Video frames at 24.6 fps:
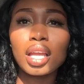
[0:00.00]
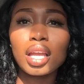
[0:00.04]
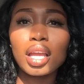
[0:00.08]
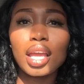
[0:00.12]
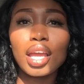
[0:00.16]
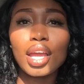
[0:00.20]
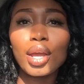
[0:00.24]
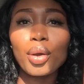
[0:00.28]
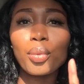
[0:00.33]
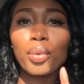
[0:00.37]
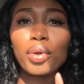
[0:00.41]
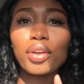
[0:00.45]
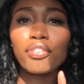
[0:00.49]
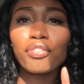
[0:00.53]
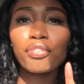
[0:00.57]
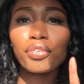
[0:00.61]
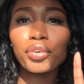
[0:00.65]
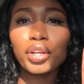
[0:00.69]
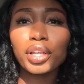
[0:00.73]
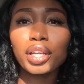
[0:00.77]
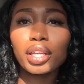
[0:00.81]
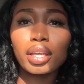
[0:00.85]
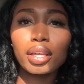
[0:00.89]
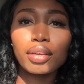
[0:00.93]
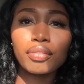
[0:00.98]
and with
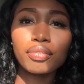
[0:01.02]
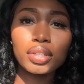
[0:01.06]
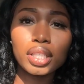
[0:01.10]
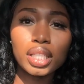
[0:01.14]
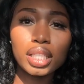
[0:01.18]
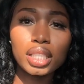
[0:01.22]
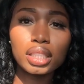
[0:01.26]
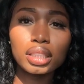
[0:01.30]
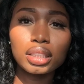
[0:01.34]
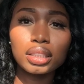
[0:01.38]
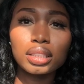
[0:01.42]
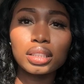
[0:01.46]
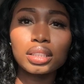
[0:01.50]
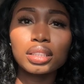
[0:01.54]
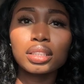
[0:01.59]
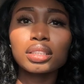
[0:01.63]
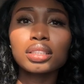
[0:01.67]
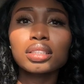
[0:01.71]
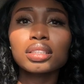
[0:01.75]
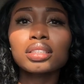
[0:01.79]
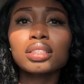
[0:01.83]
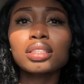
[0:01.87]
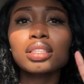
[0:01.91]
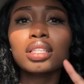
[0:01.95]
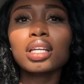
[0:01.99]
forgiveness
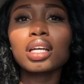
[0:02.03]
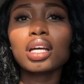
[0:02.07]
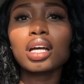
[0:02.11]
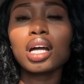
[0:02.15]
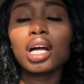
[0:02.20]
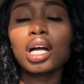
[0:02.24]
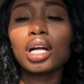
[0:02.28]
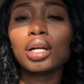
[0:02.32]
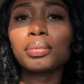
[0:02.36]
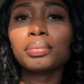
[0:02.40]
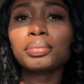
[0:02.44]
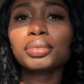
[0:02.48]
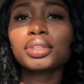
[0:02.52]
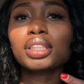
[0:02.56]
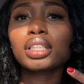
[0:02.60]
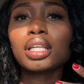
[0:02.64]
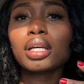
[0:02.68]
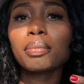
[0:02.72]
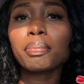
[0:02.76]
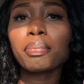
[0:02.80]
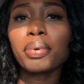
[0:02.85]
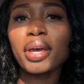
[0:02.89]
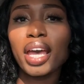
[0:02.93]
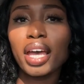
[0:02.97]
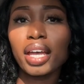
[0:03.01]
comes
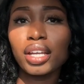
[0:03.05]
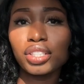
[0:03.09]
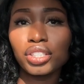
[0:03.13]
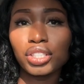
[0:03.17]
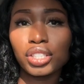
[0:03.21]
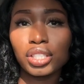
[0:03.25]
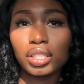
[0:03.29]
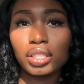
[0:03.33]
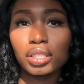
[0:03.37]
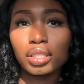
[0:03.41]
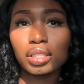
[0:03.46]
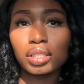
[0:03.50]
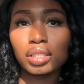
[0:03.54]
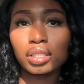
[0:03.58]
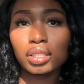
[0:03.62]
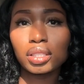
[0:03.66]
compassion.